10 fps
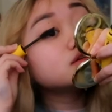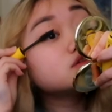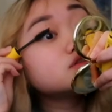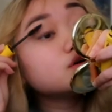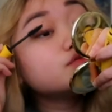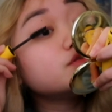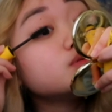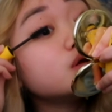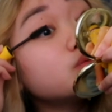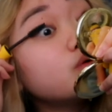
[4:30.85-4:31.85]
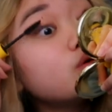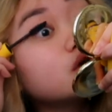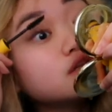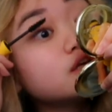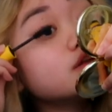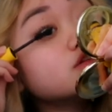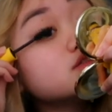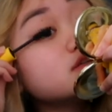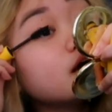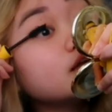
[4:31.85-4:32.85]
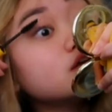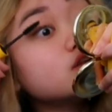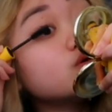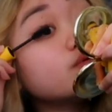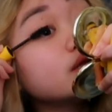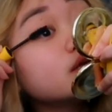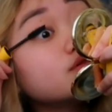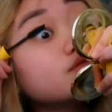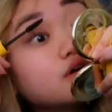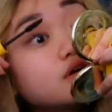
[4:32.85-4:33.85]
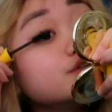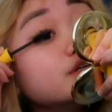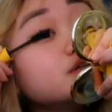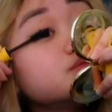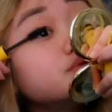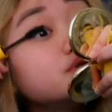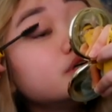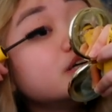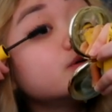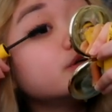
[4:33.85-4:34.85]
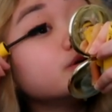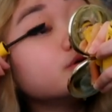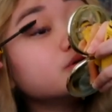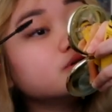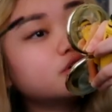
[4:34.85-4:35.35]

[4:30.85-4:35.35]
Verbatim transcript: There's so few people on the other side, you know, waiting for your input or your